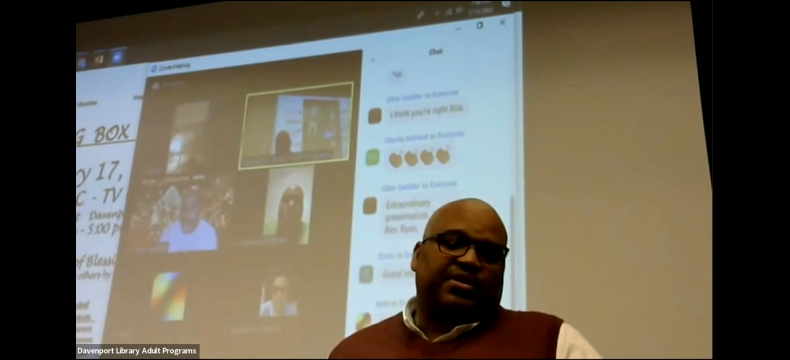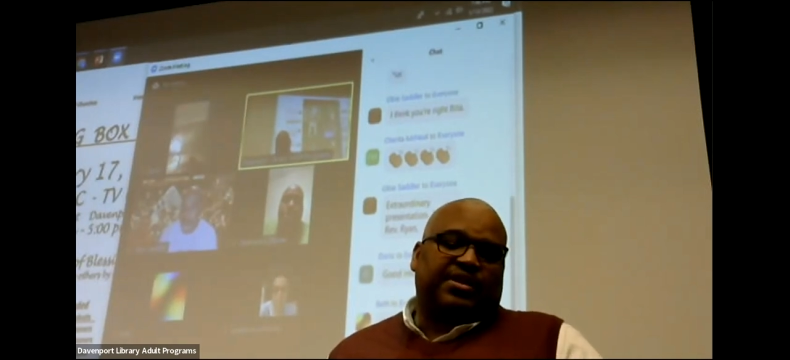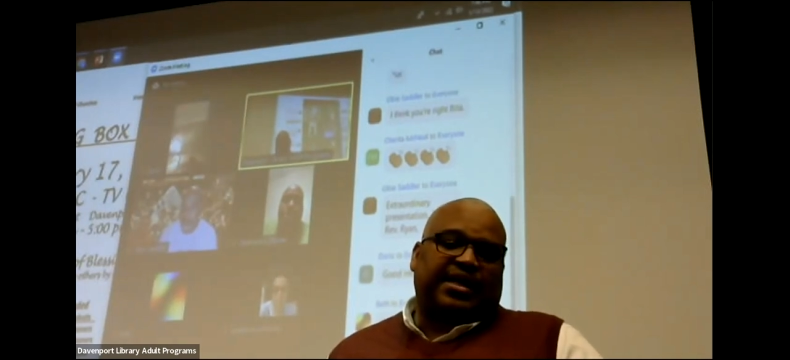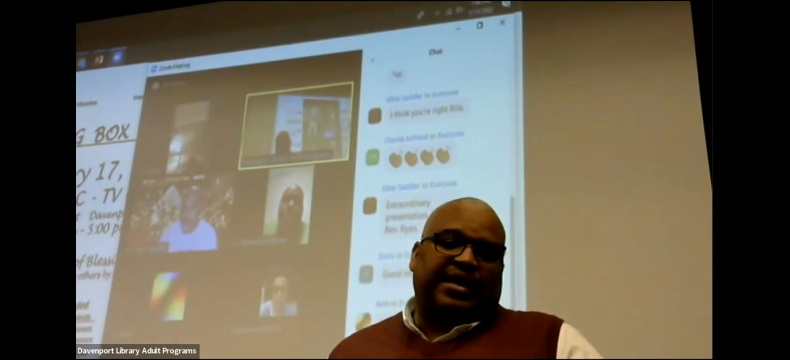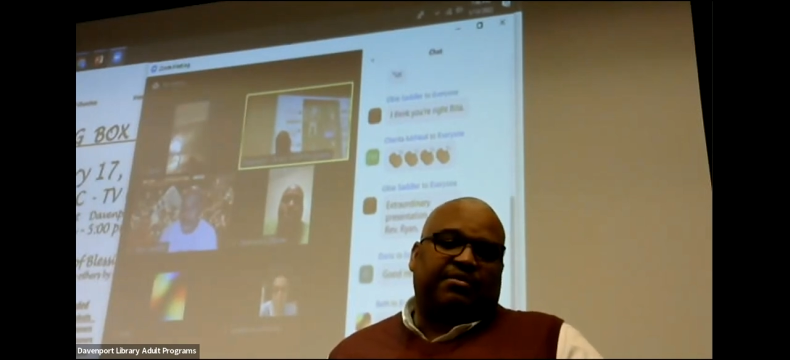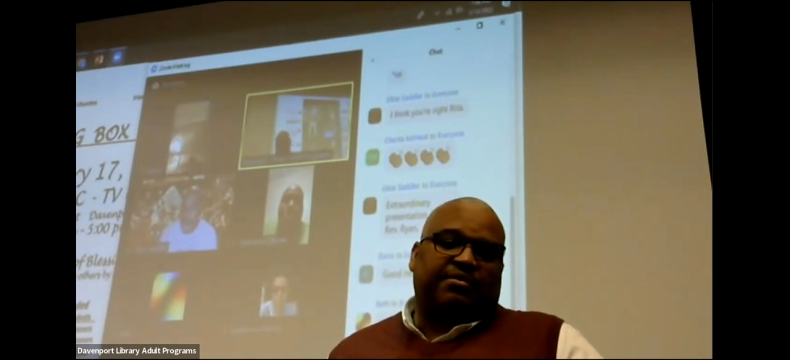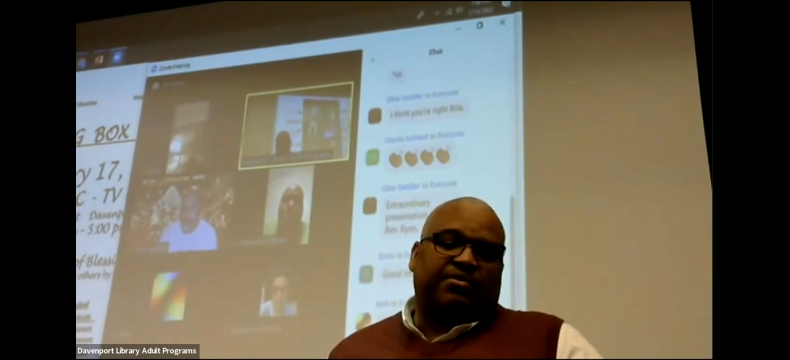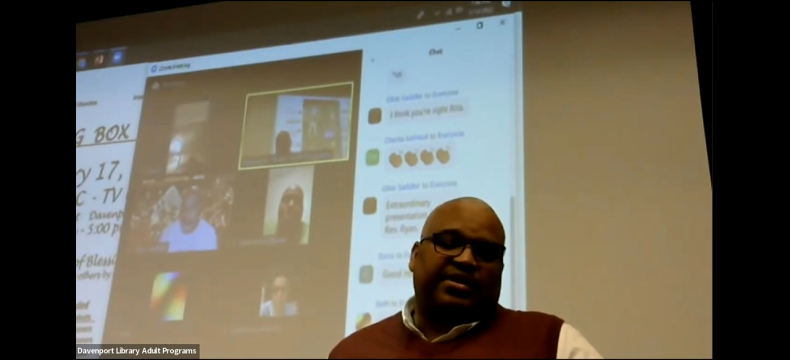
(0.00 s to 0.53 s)
when
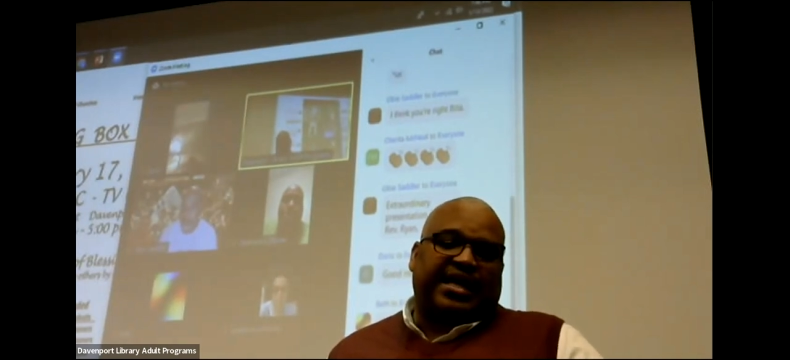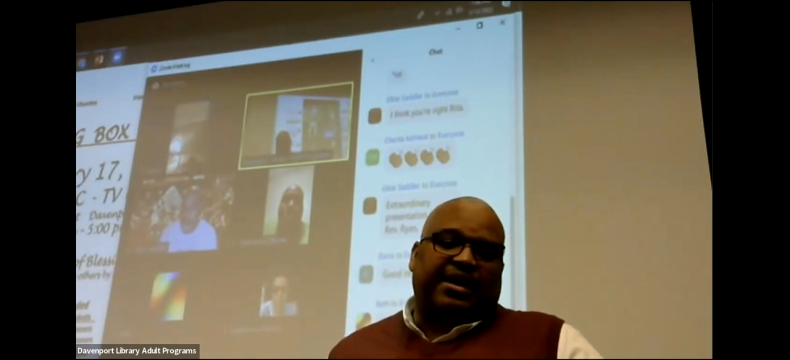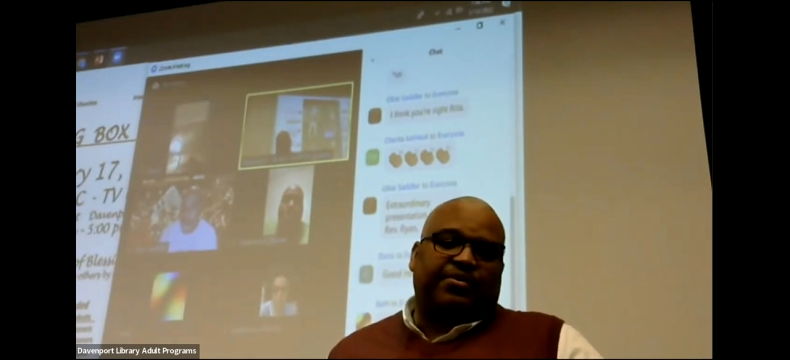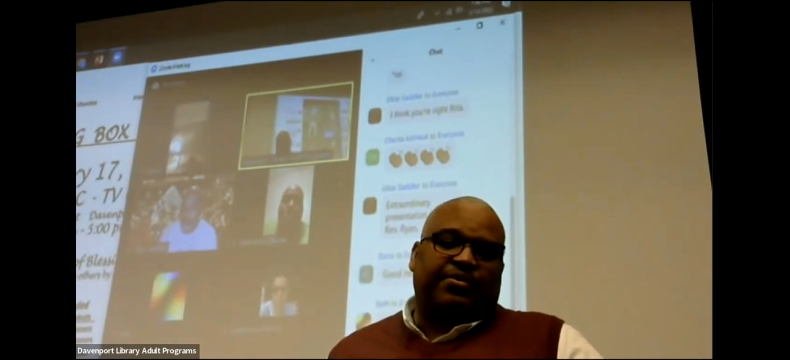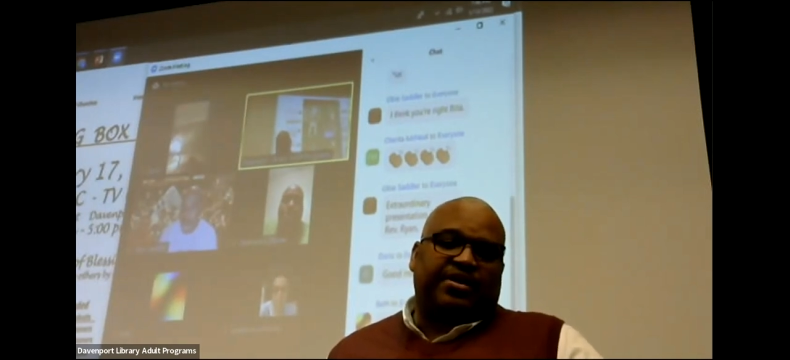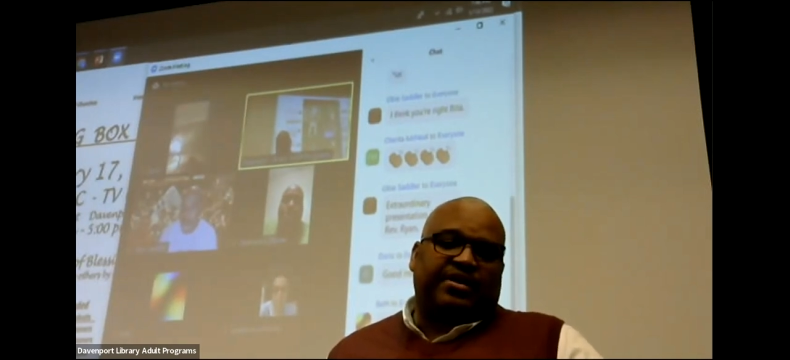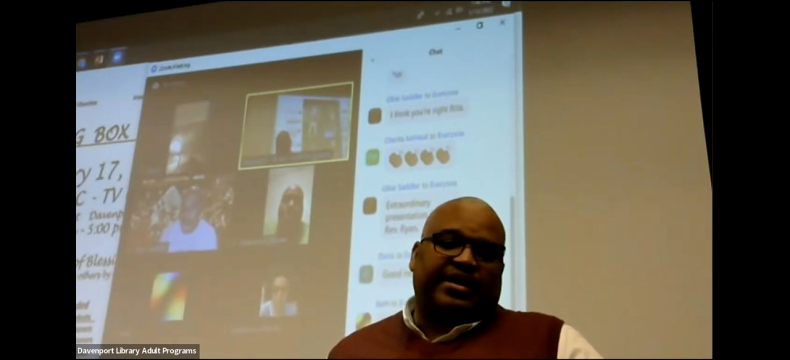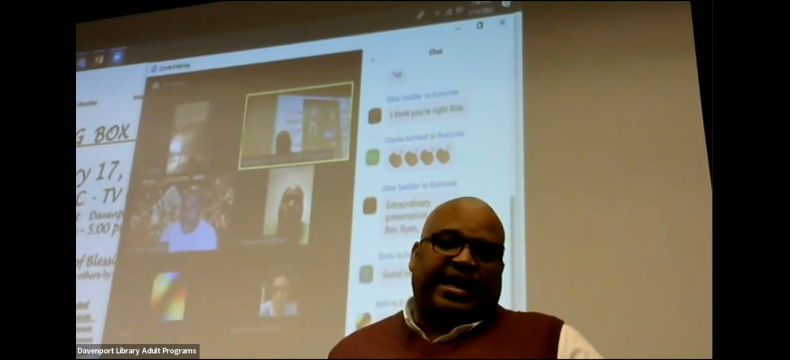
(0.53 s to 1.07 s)

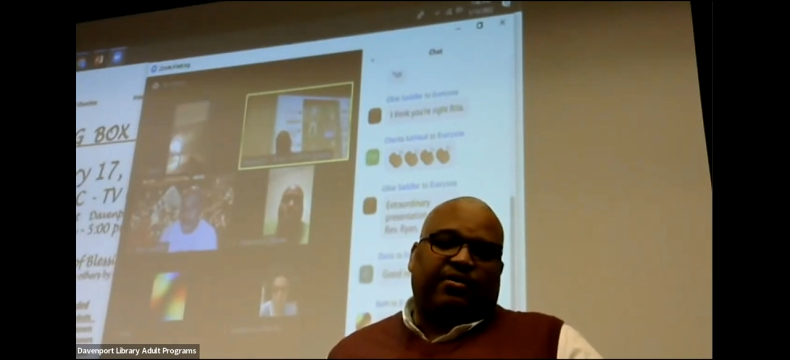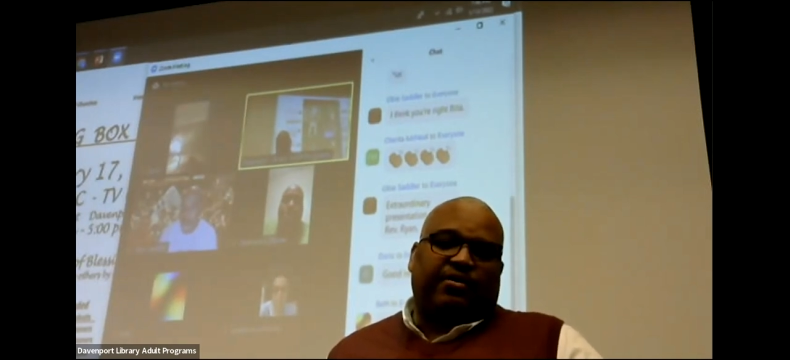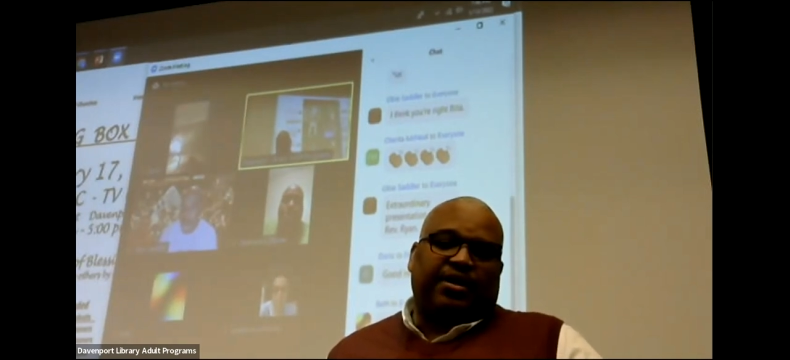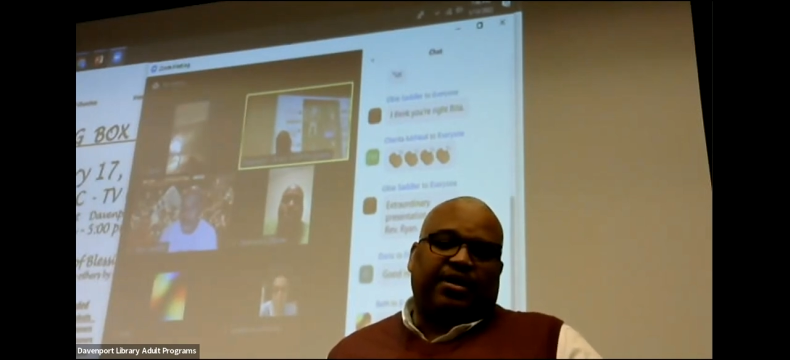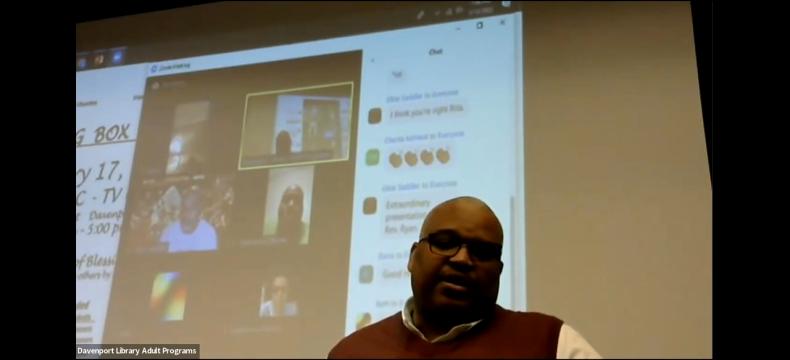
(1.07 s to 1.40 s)
that went down